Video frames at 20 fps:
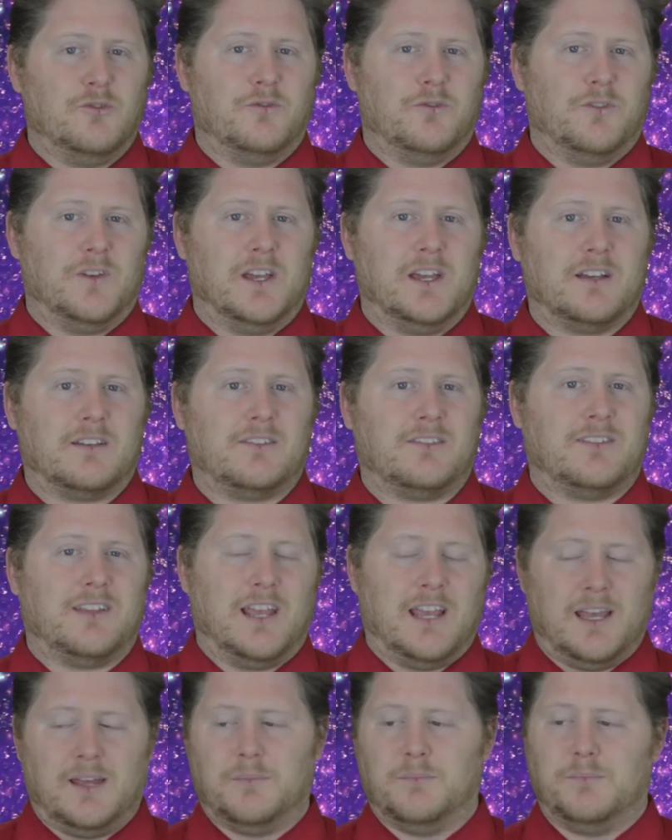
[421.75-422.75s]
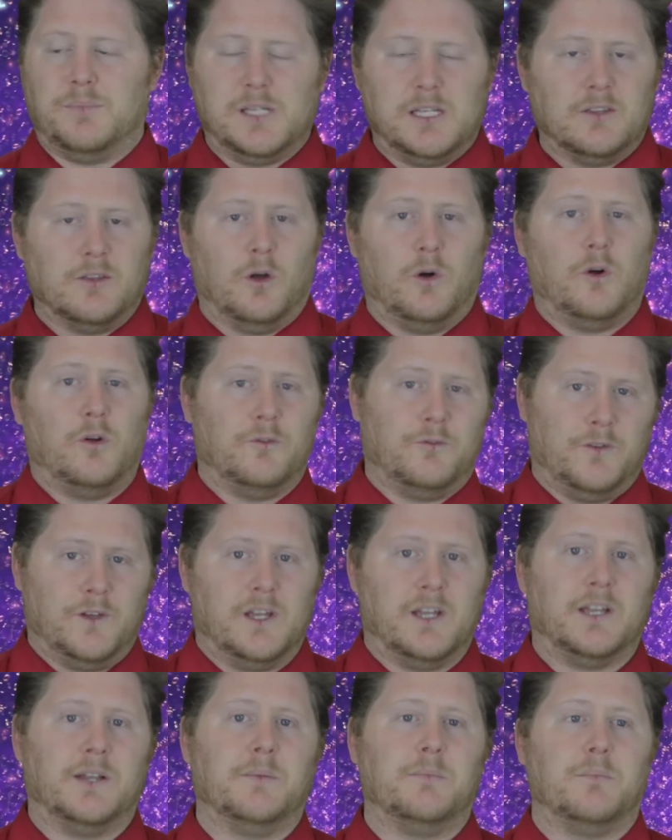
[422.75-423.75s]
fixed and beat the whole
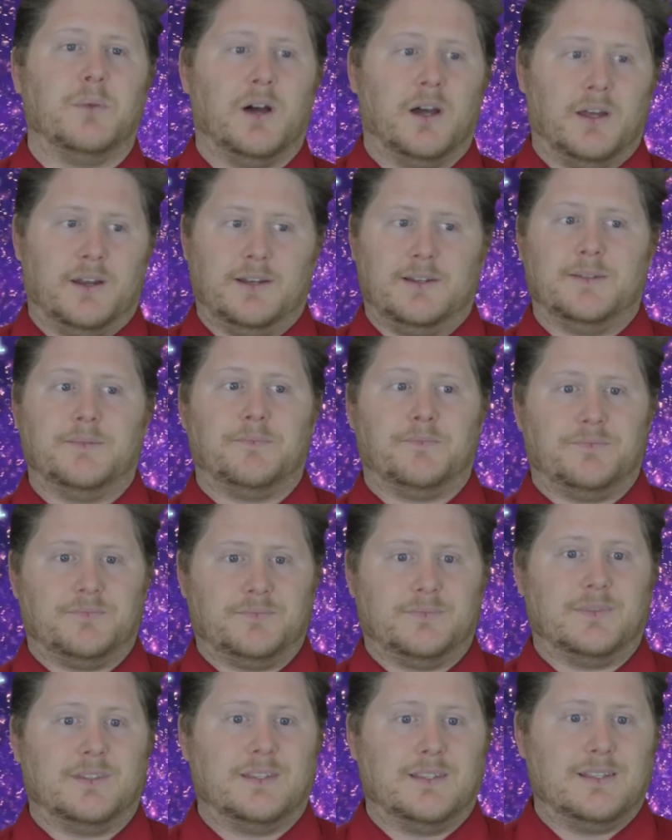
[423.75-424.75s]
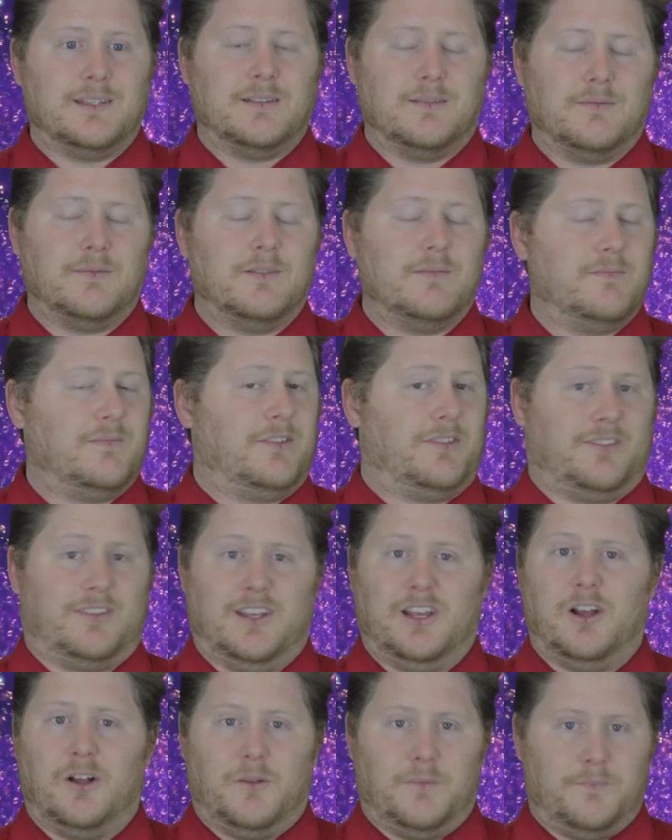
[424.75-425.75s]
thing, but
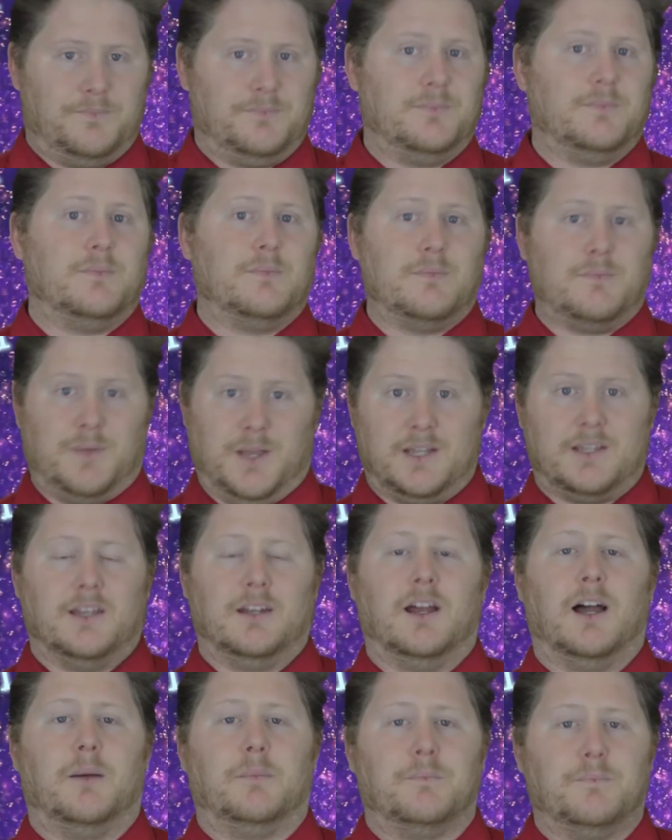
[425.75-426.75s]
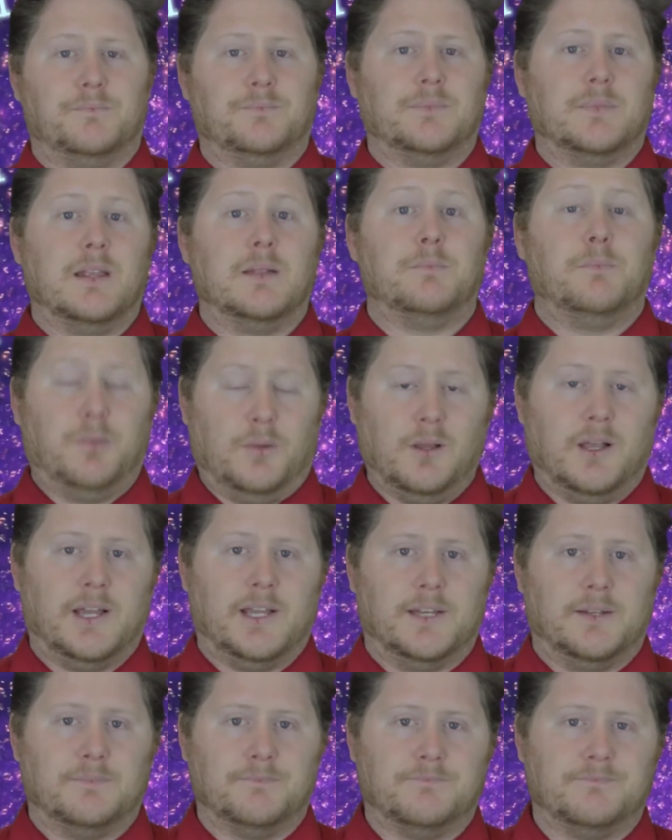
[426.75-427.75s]
still, pick it up,
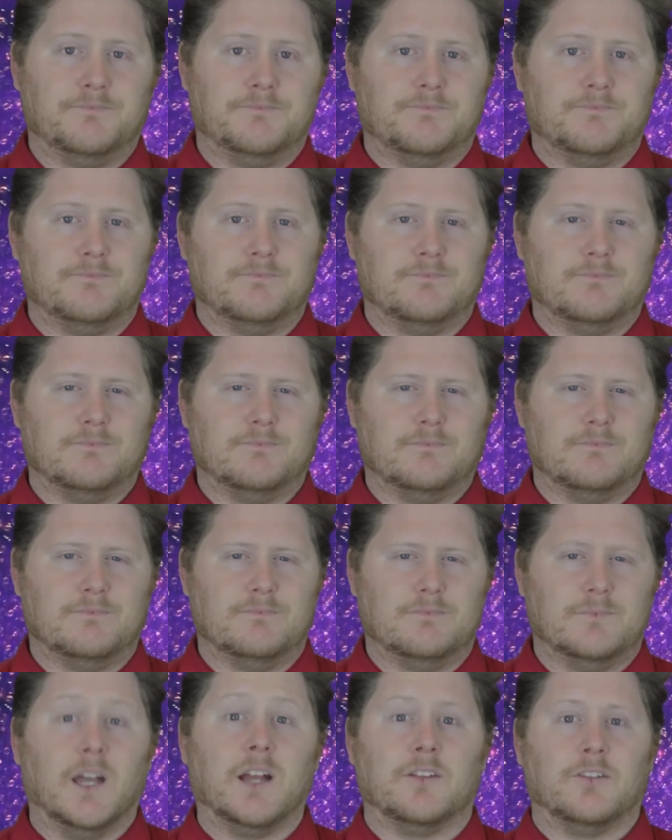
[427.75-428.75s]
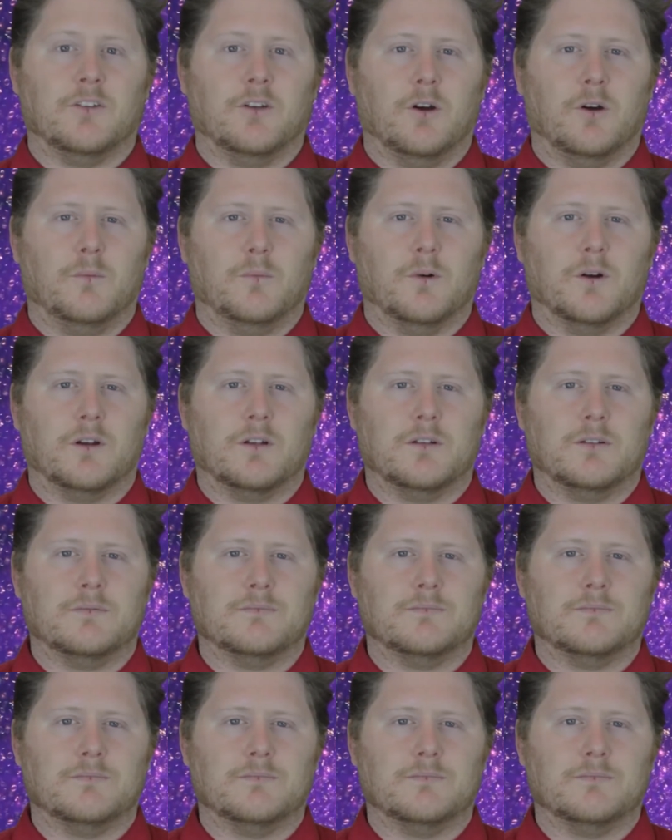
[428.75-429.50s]
play it. That's your homework.